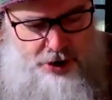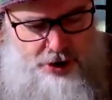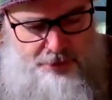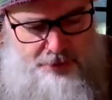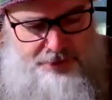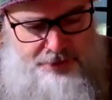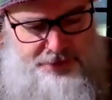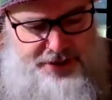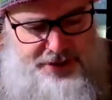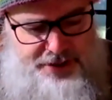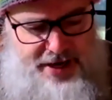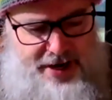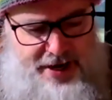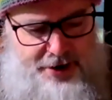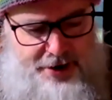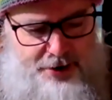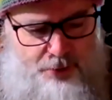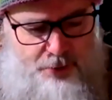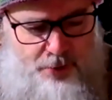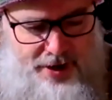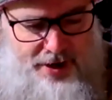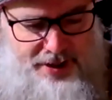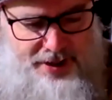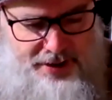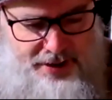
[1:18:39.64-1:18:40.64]
top-down
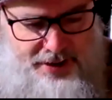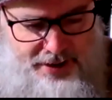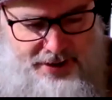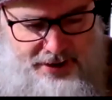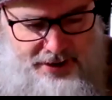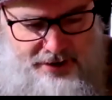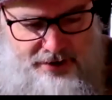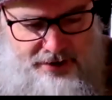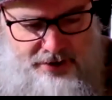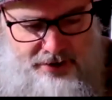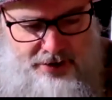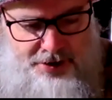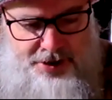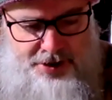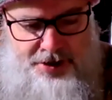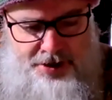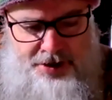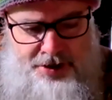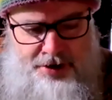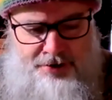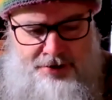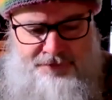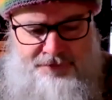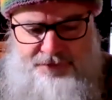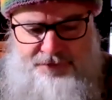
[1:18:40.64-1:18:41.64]
awakening. I
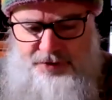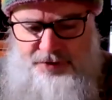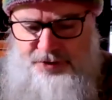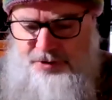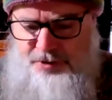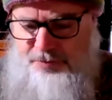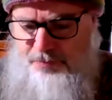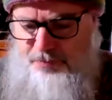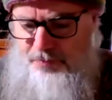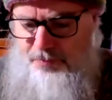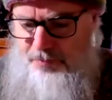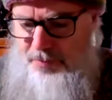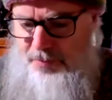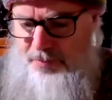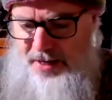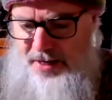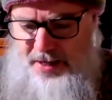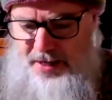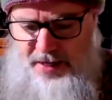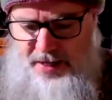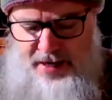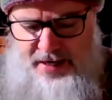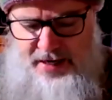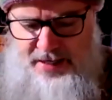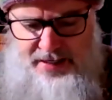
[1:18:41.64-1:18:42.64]
don't know if it's
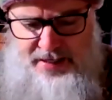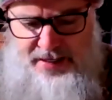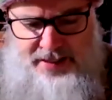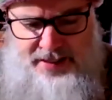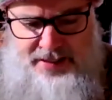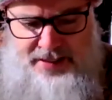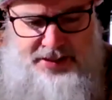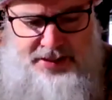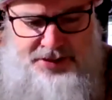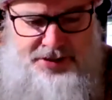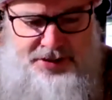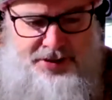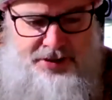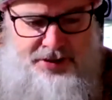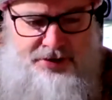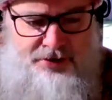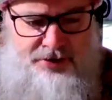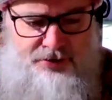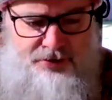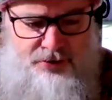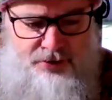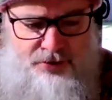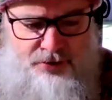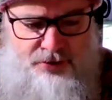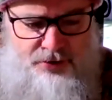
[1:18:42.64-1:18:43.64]
made it any
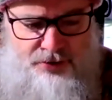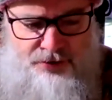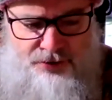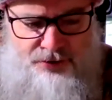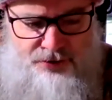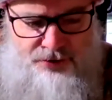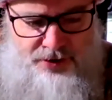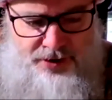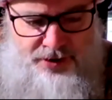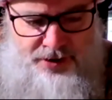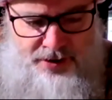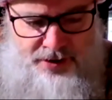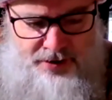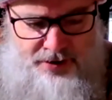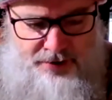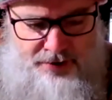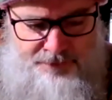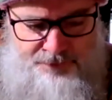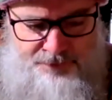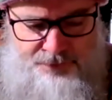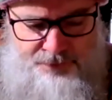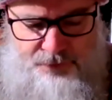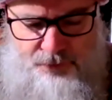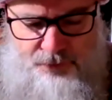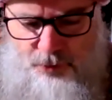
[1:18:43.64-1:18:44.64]
easier or uh,
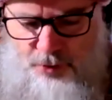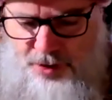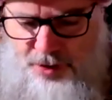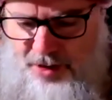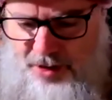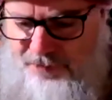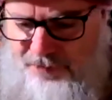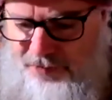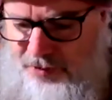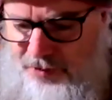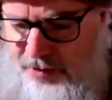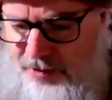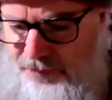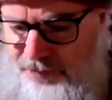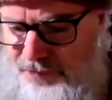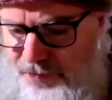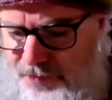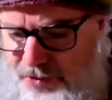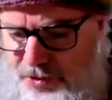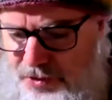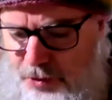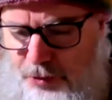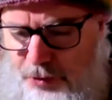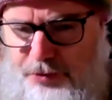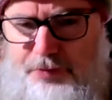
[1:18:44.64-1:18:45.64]
whatever. I've
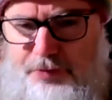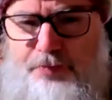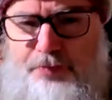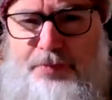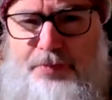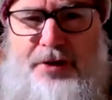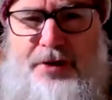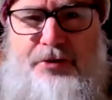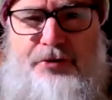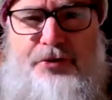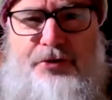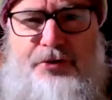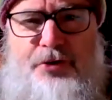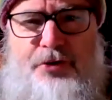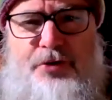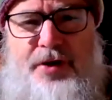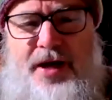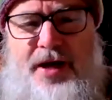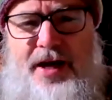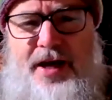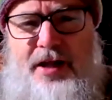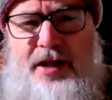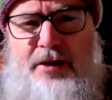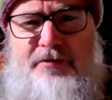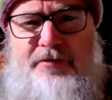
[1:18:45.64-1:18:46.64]
still been through
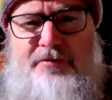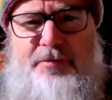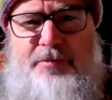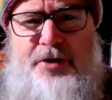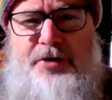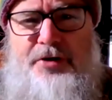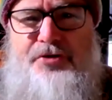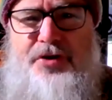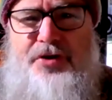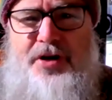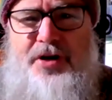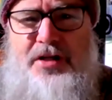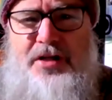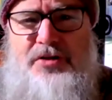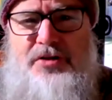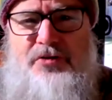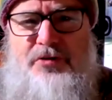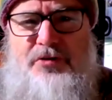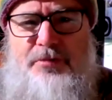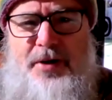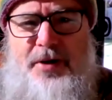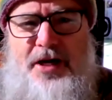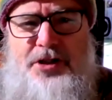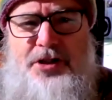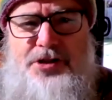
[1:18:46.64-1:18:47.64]
the hell of my
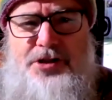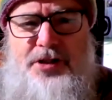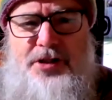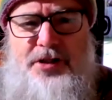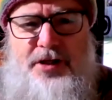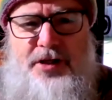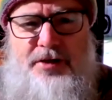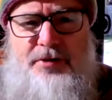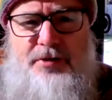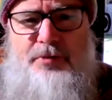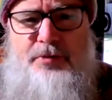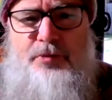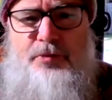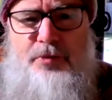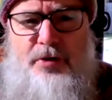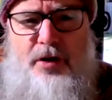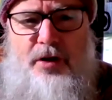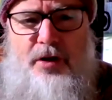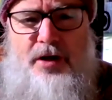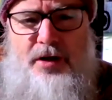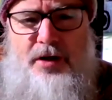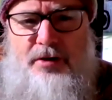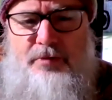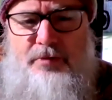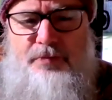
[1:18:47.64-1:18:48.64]
transformation, and
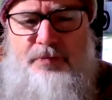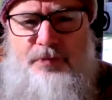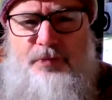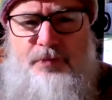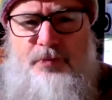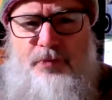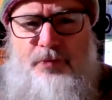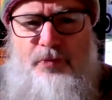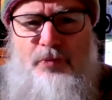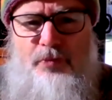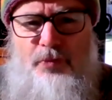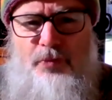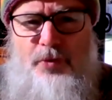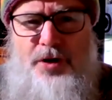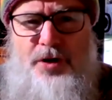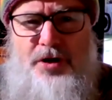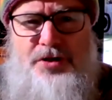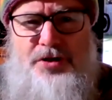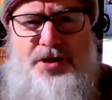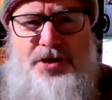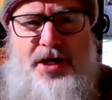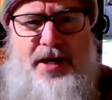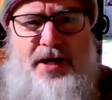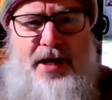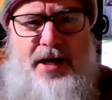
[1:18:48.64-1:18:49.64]
like
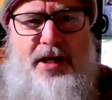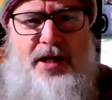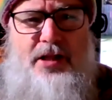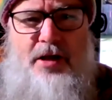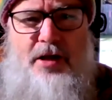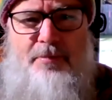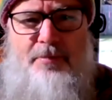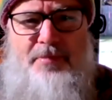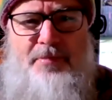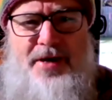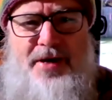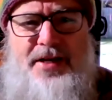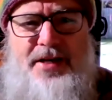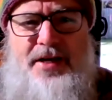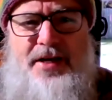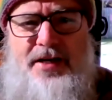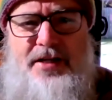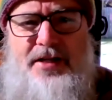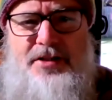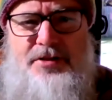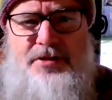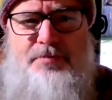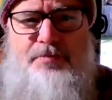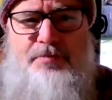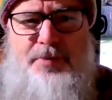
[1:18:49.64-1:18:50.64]
when I say hell, I mean
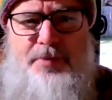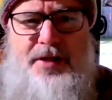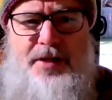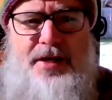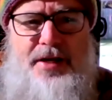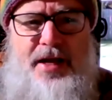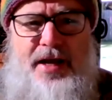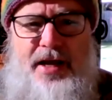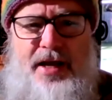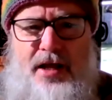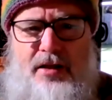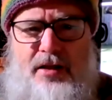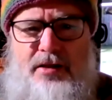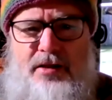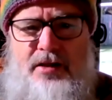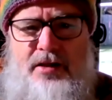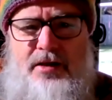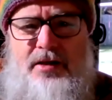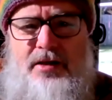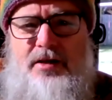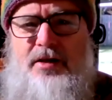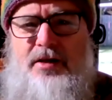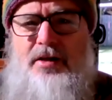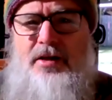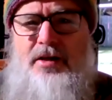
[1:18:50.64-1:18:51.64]
it. It's been
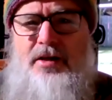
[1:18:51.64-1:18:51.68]
hell.